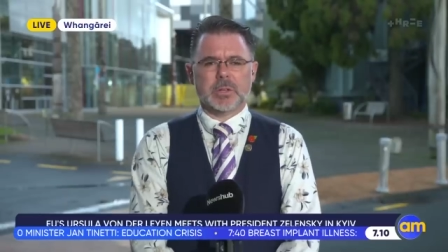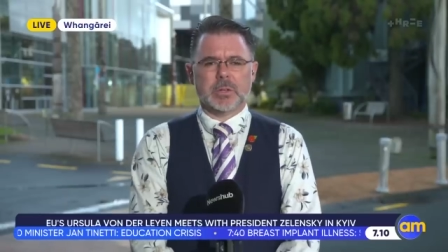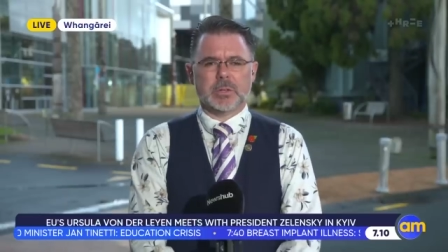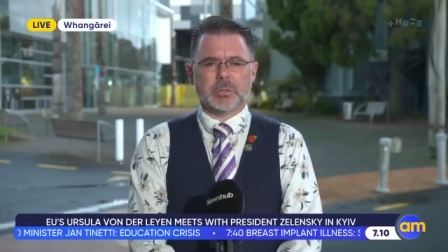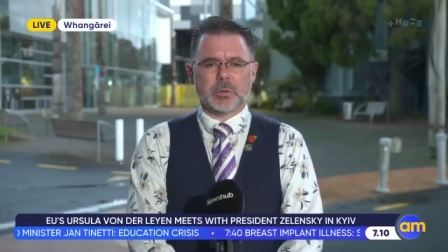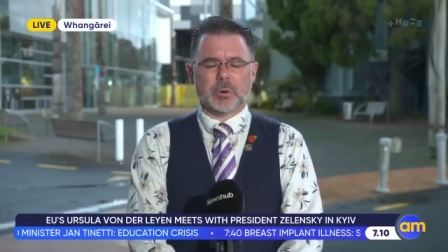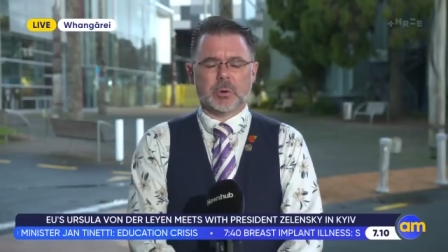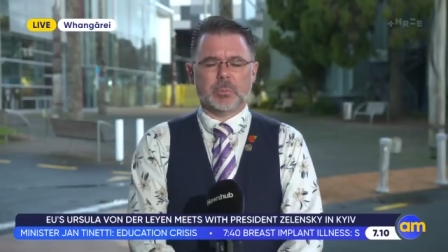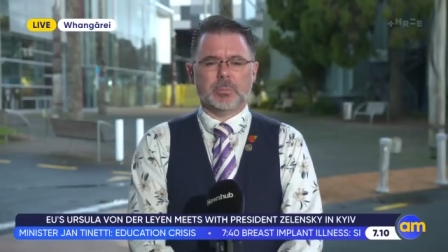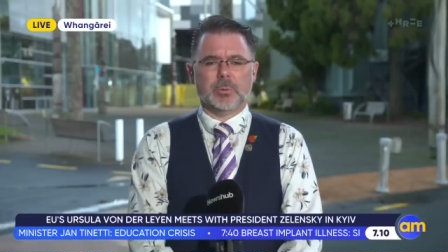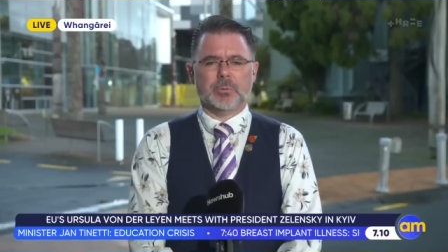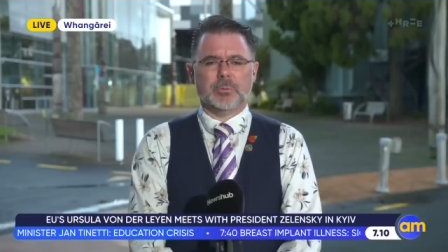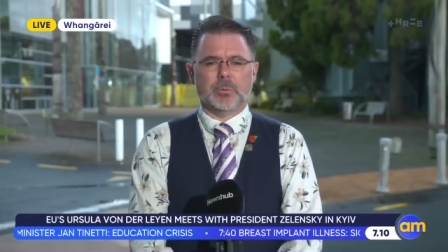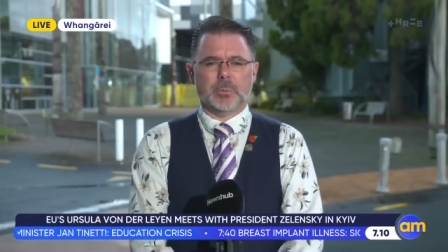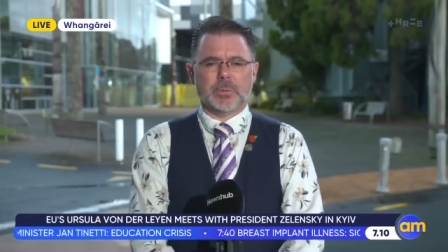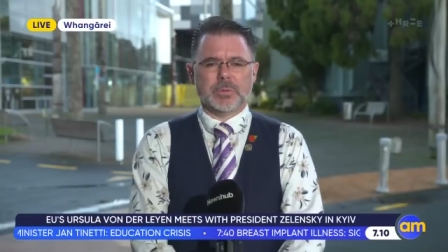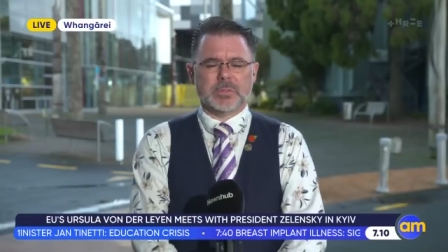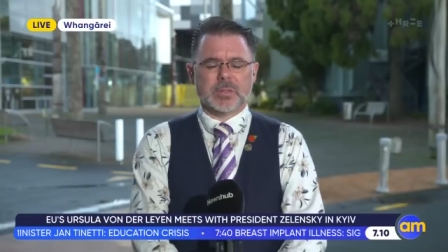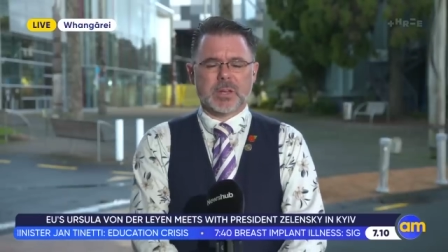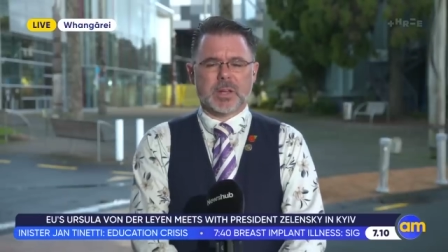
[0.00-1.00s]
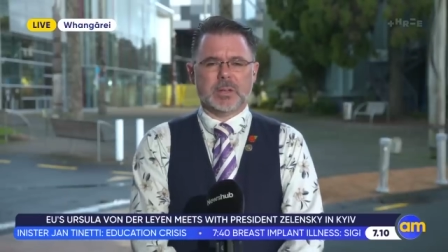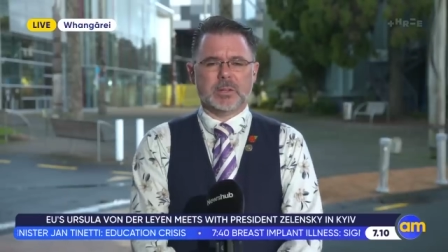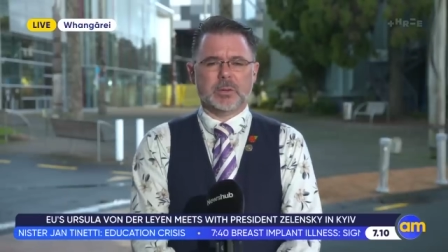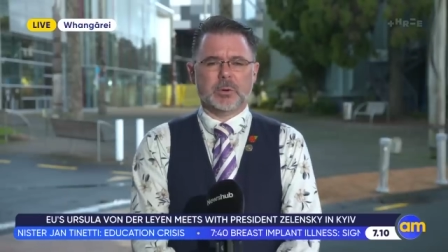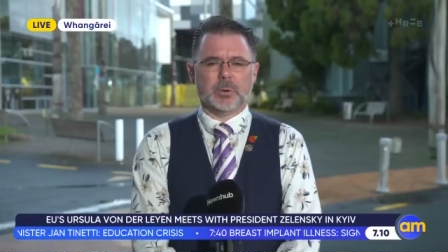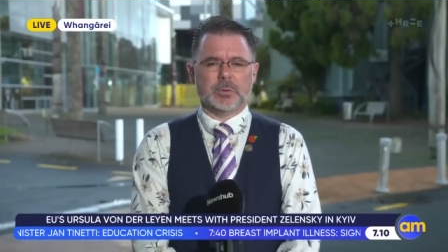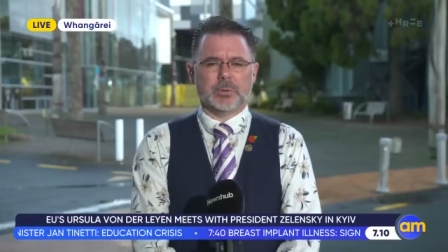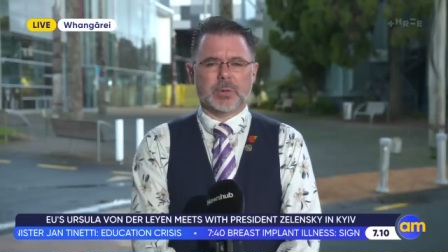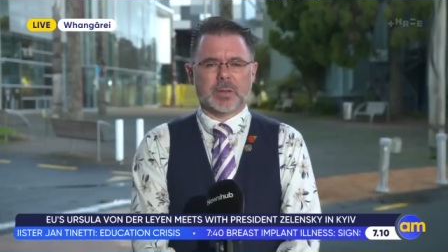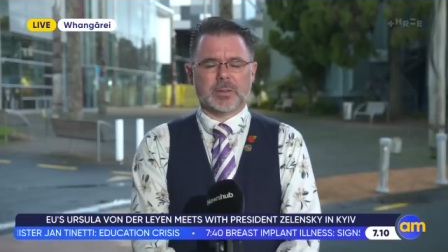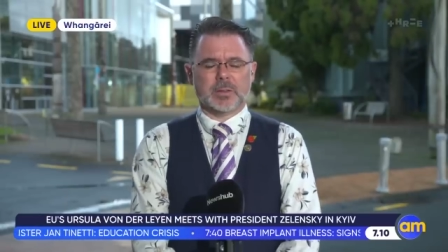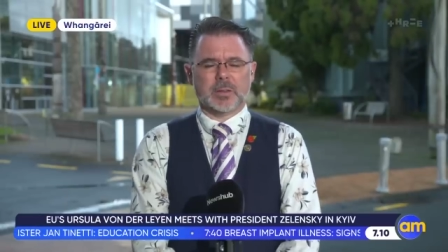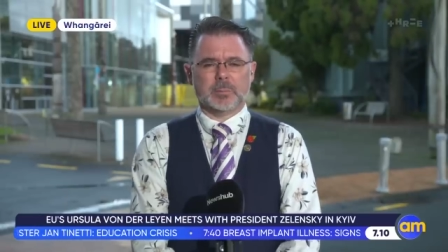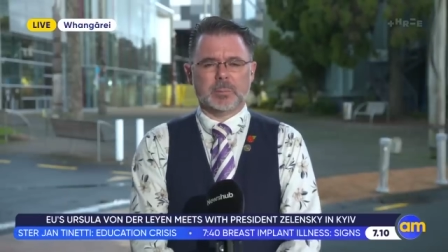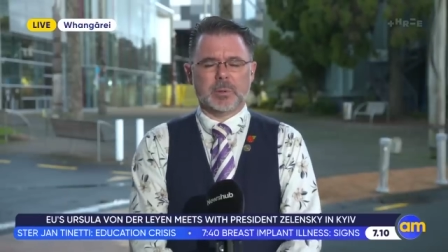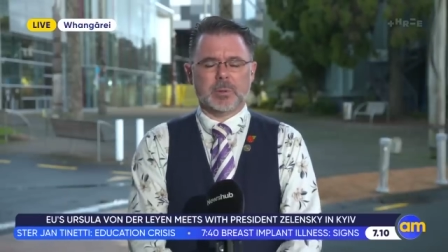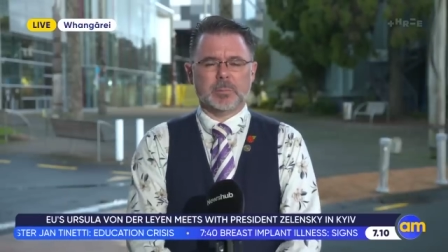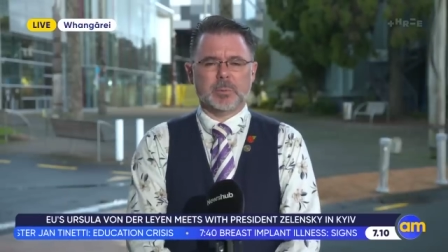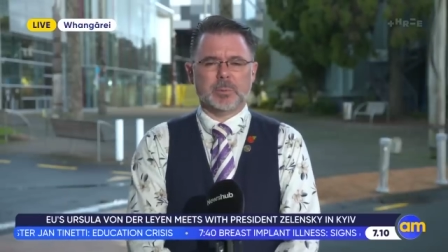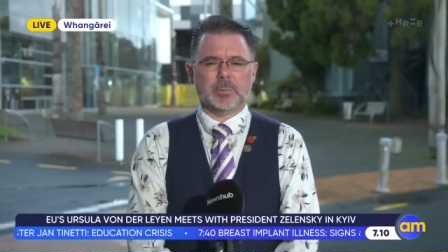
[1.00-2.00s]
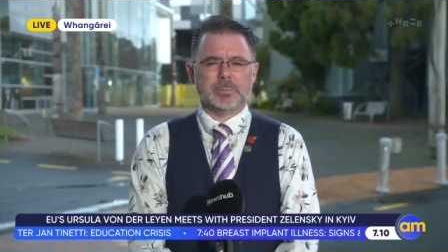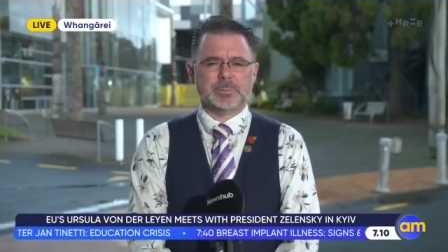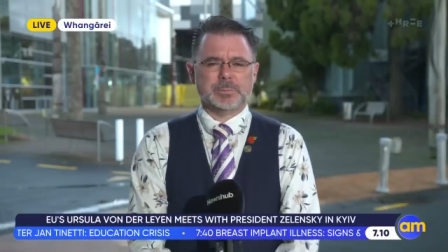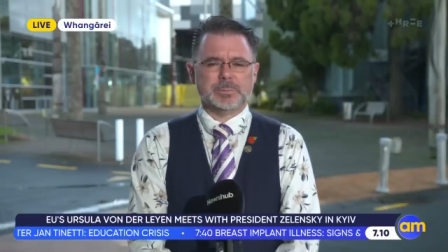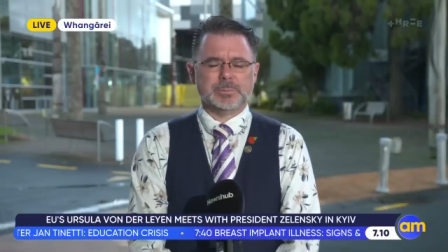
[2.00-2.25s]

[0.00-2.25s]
their job before we started contacting people.